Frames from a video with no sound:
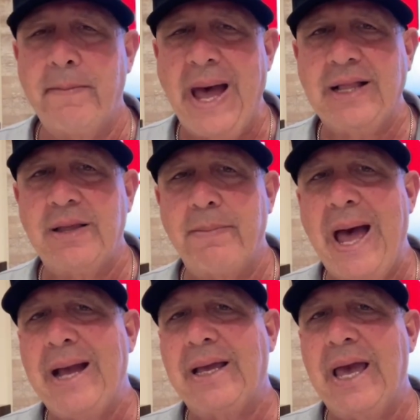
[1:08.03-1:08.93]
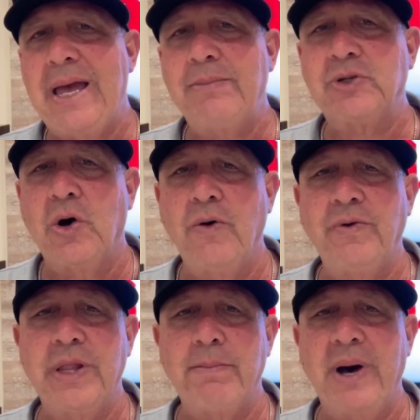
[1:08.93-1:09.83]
back-to-back games over the